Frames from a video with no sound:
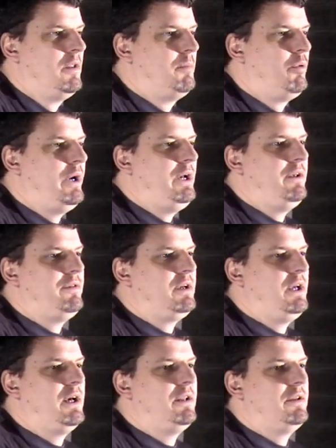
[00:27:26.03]
The point is,
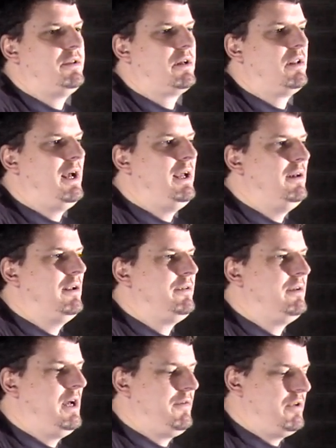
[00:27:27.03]
again, that the client
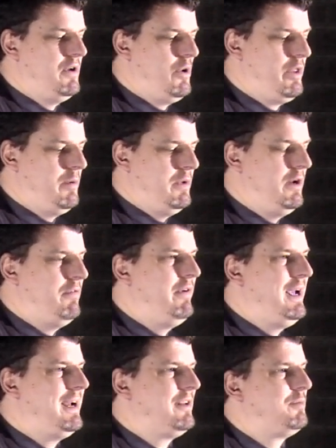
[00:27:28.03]
doesn't have to know them in
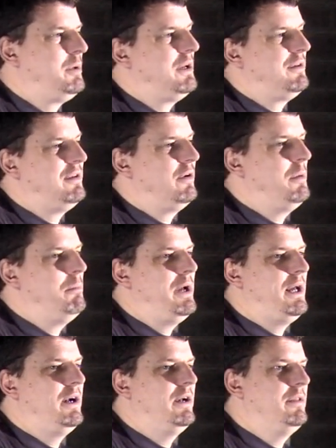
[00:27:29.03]
advance because they're
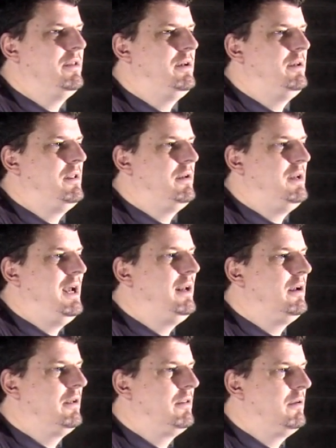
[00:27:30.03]
embedded in the, the
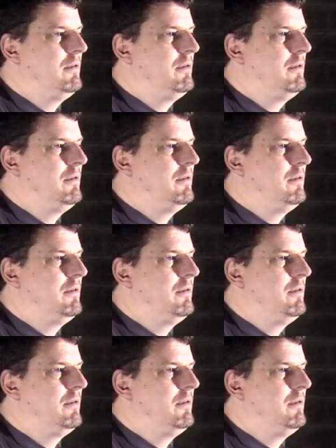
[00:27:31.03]
data.